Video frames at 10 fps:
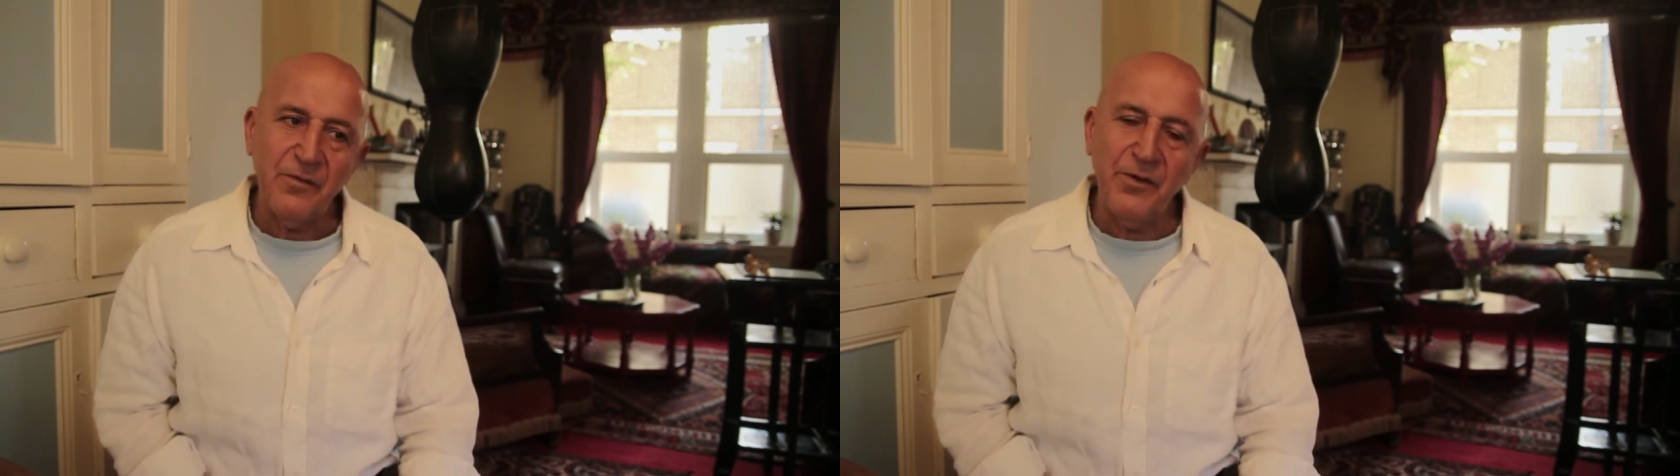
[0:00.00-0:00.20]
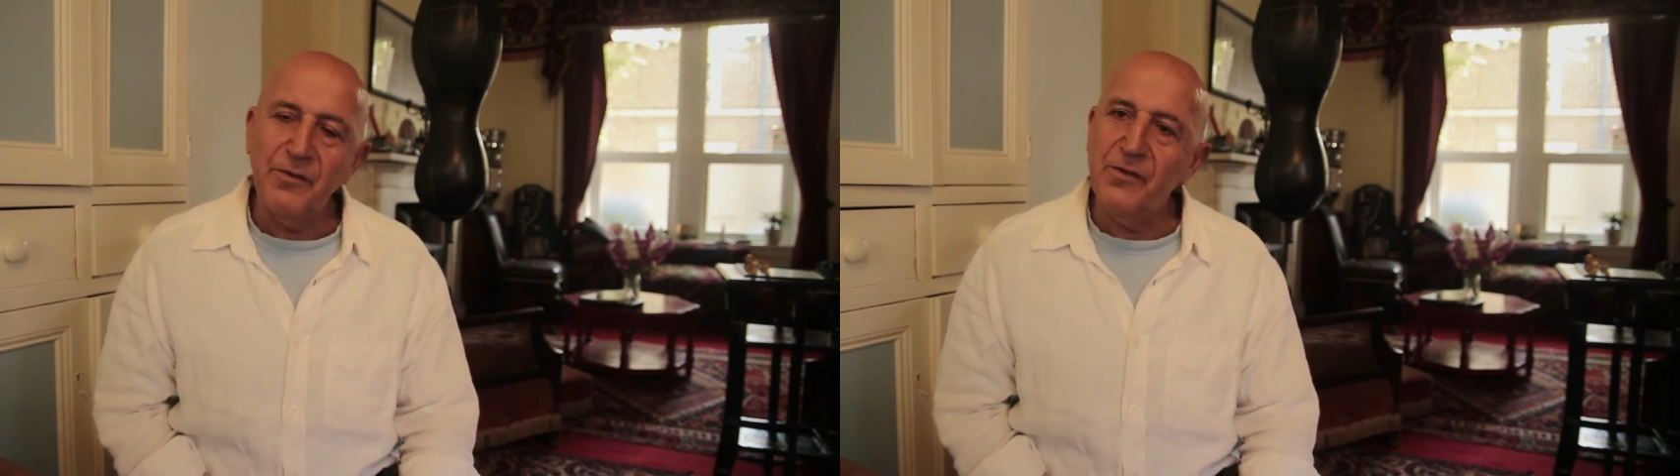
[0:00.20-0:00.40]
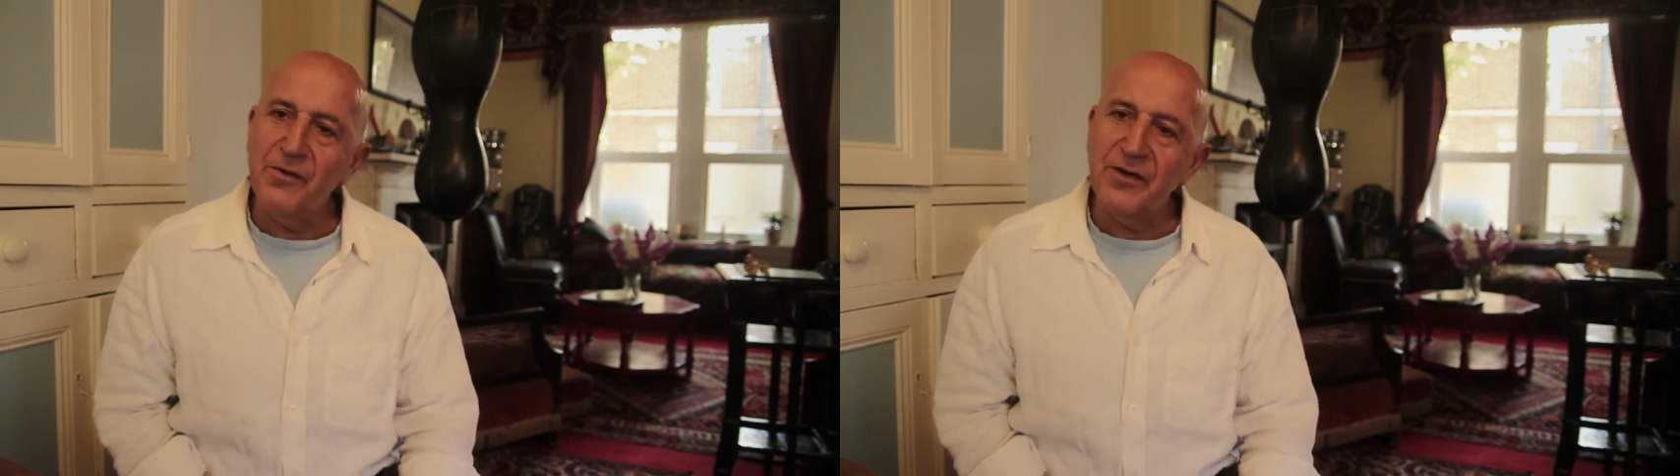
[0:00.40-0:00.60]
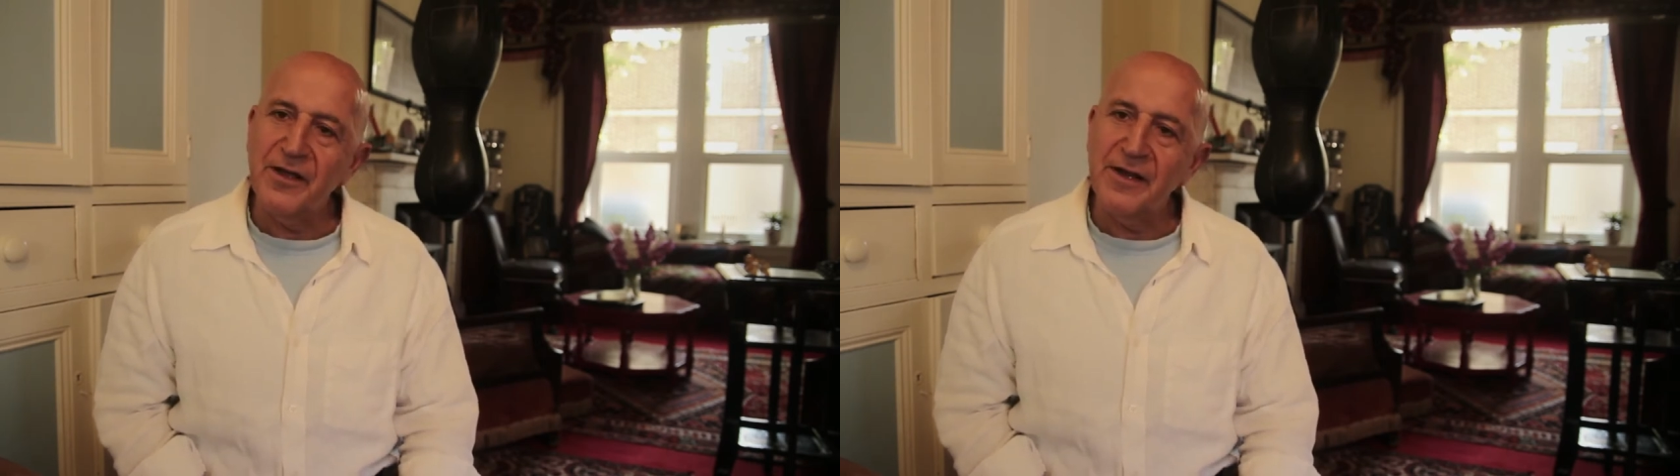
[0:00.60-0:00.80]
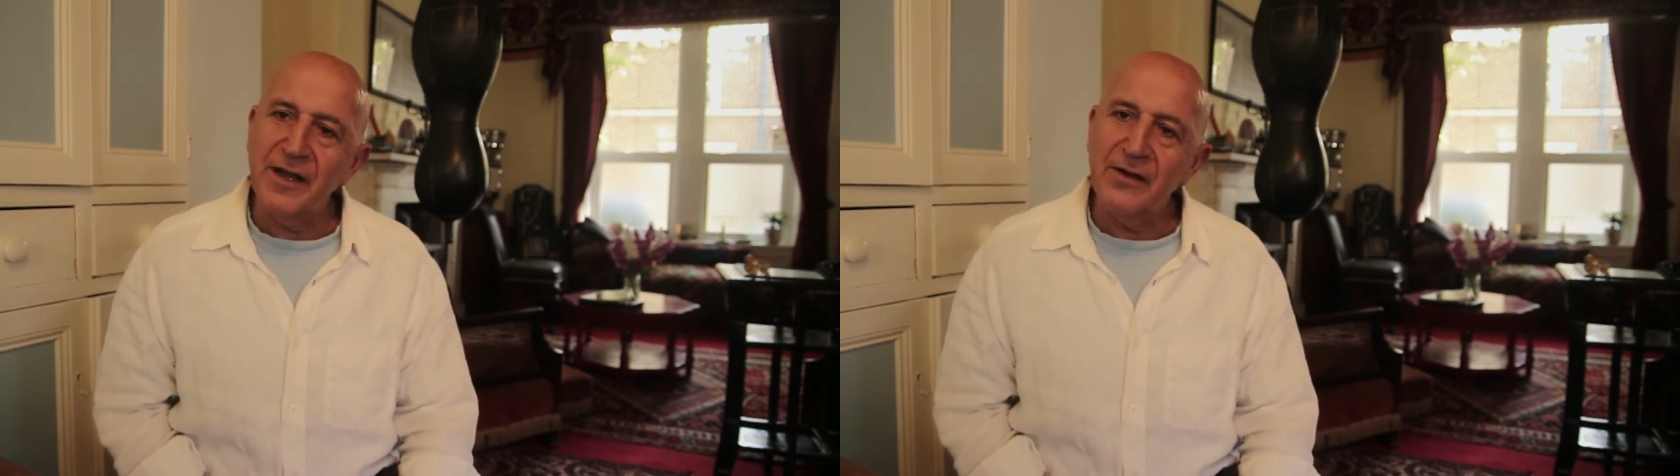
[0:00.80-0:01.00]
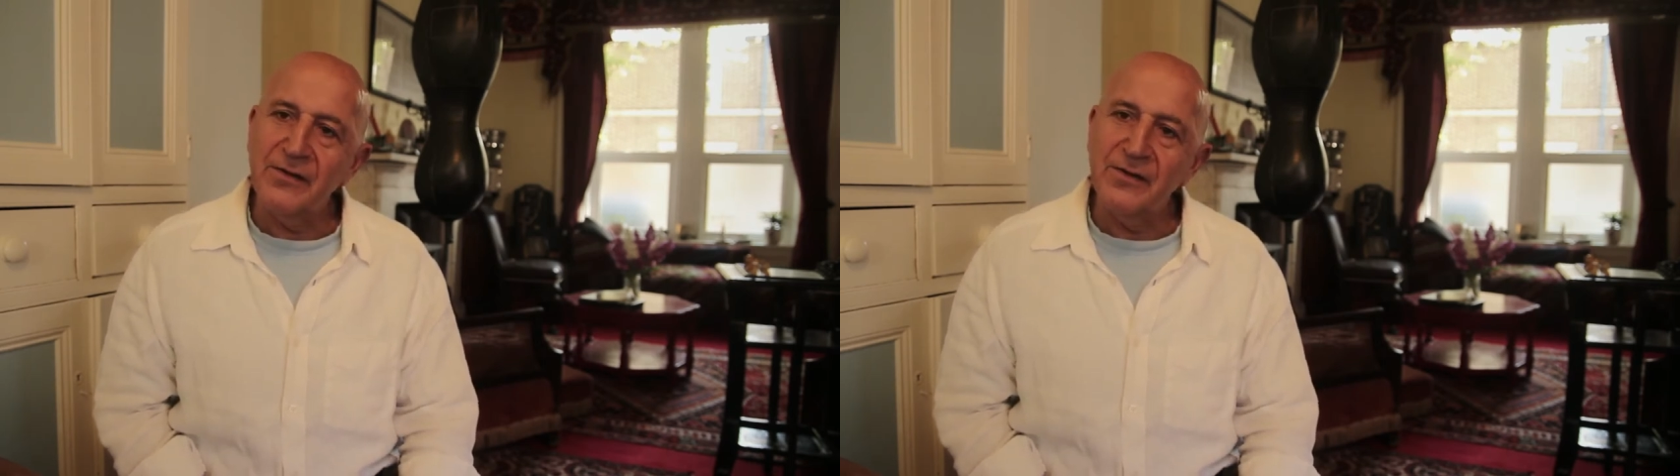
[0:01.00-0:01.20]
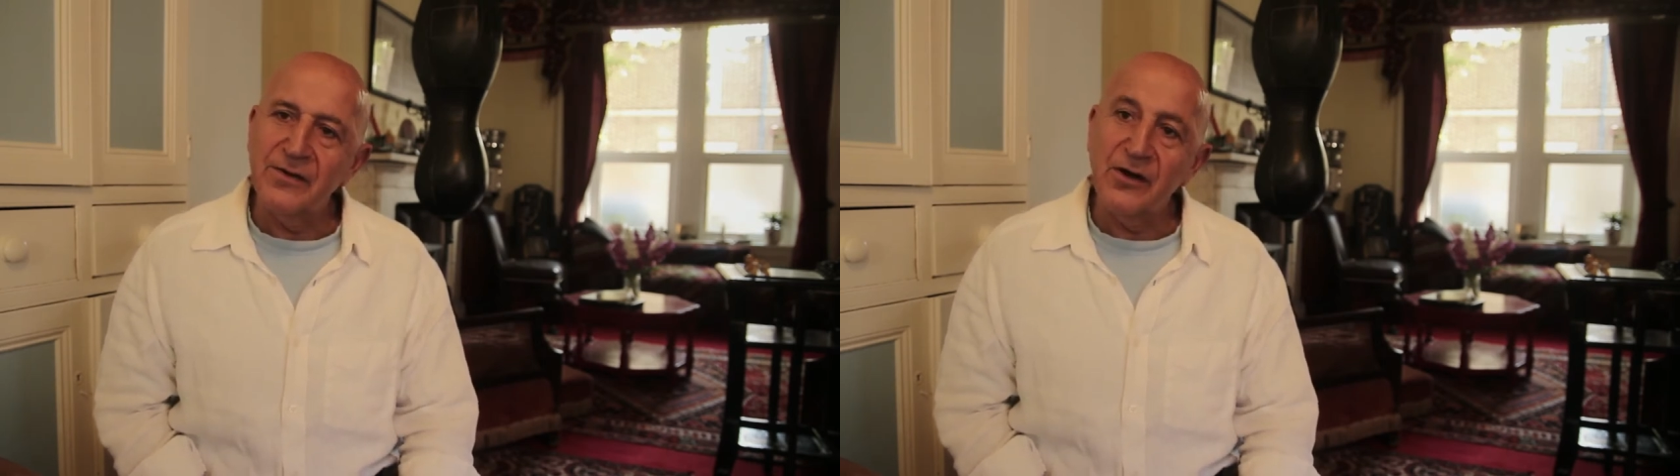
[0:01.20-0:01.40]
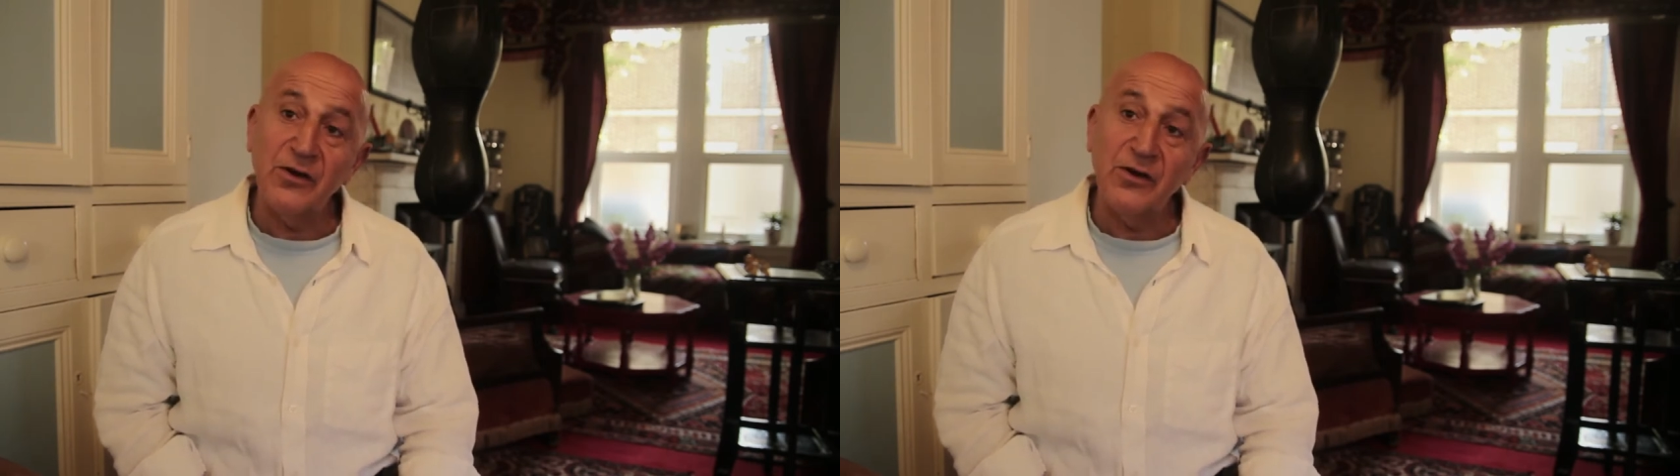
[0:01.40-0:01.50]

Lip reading: we were walking down